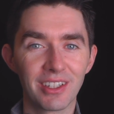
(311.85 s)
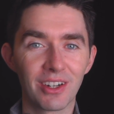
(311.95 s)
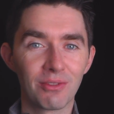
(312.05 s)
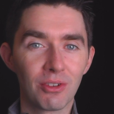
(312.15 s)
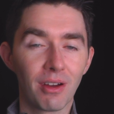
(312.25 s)
you know,
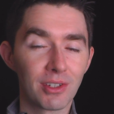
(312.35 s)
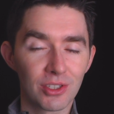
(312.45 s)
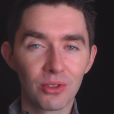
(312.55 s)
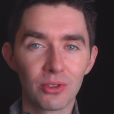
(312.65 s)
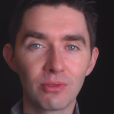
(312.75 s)
if you have a
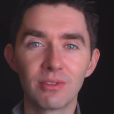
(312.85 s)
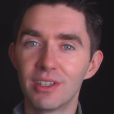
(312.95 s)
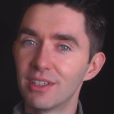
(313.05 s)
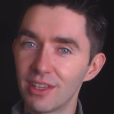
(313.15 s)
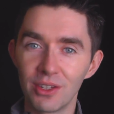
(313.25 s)
screw,
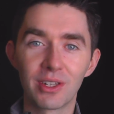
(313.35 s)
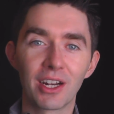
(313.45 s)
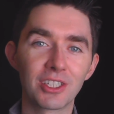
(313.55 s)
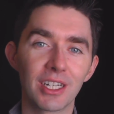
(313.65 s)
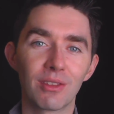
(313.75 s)
that you can
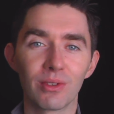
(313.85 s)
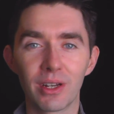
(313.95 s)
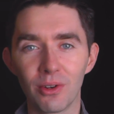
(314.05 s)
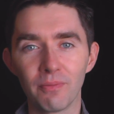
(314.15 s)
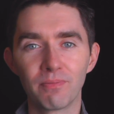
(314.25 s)
actually get it through that
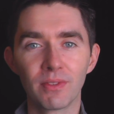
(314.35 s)
hole.